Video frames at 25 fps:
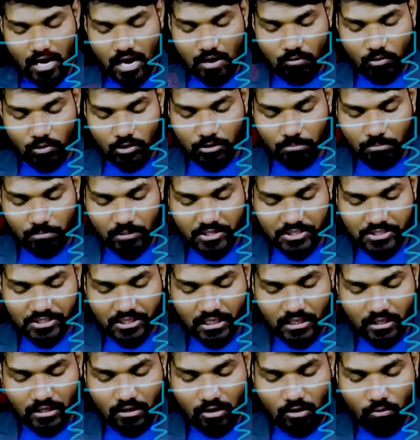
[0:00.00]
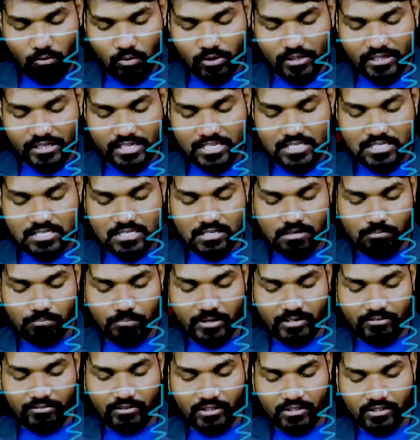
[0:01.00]
I want to measure voltage
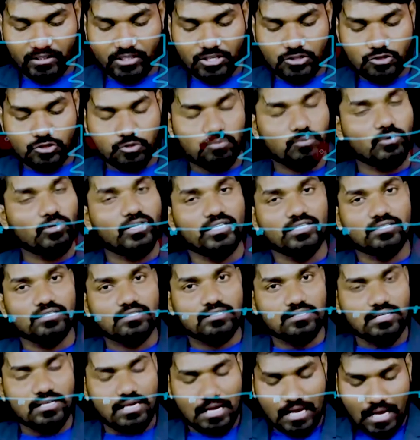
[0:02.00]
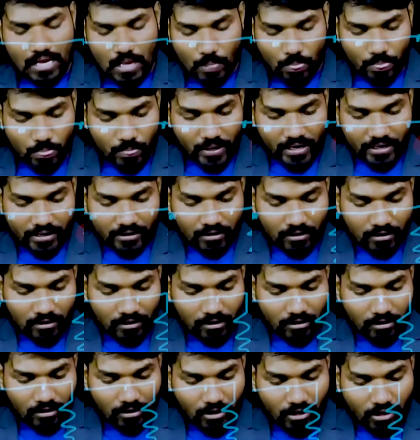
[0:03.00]
between these two points. Then
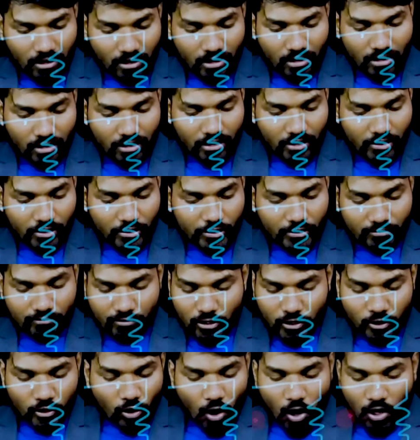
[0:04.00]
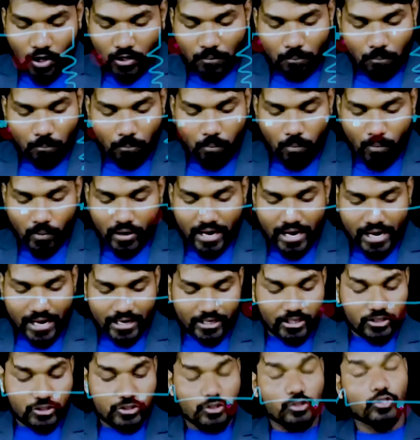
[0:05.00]
you will not
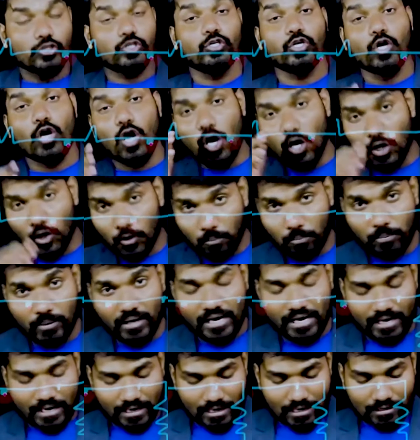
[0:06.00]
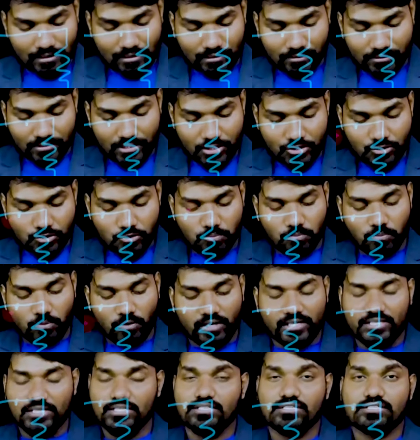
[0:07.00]
break, you should not break rather these two
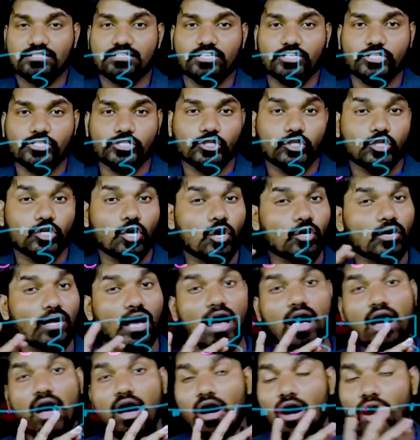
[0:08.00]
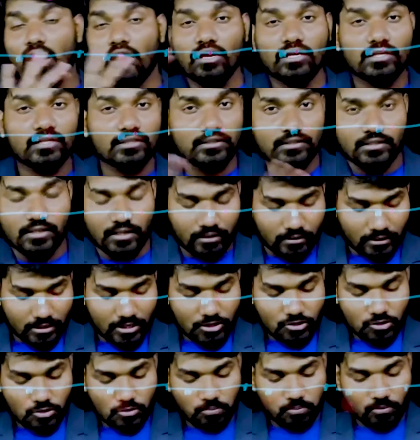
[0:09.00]
points. You should not alter
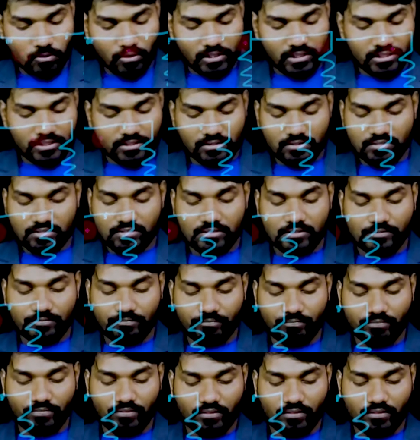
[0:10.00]
these two points.